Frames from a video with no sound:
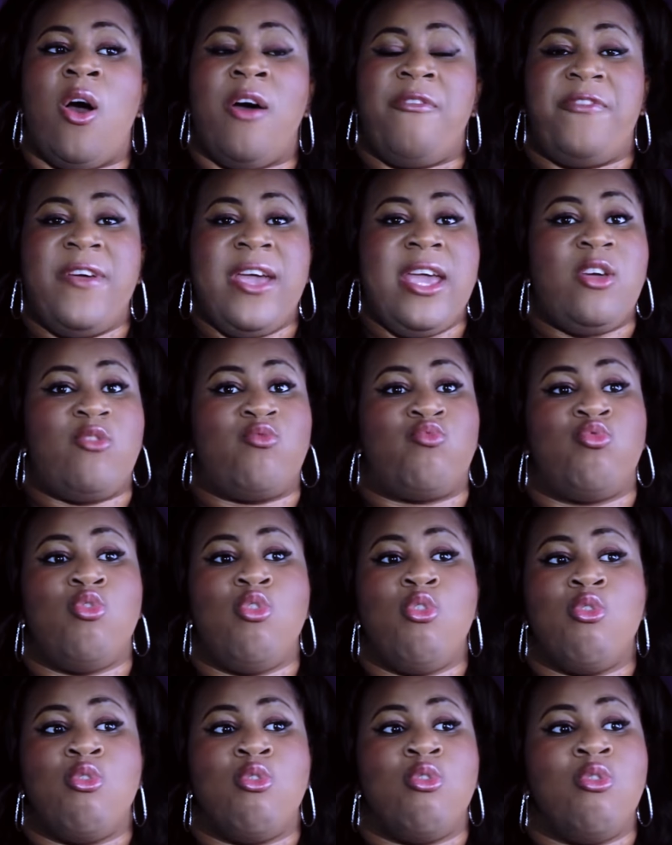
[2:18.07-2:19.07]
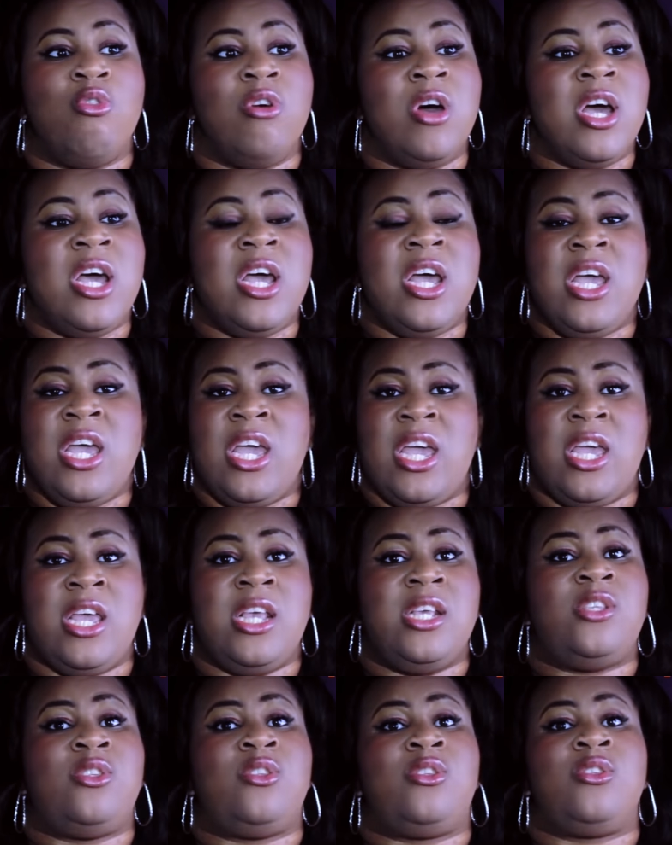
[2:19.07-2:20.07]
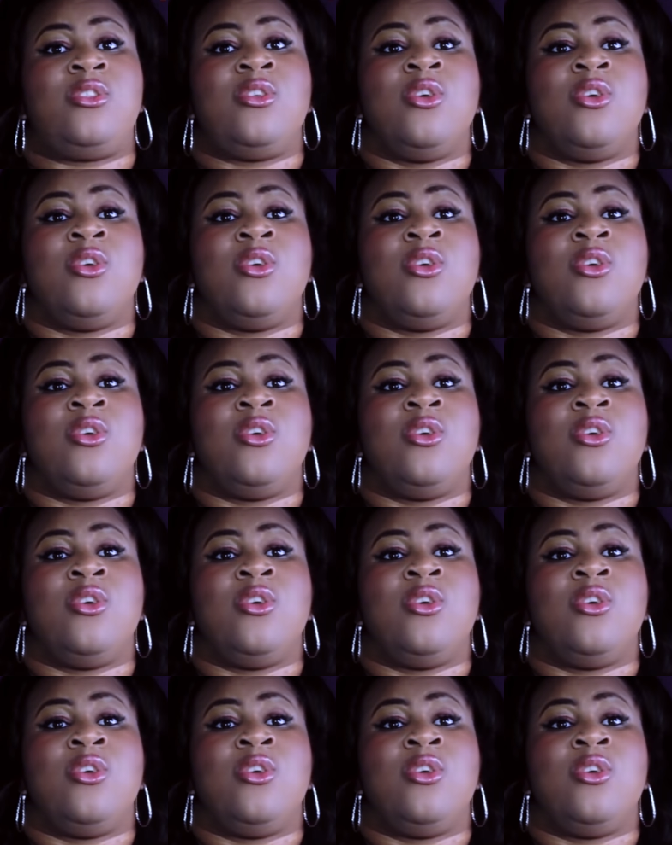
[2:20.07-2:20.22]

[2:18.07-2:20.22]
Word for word: I think raw is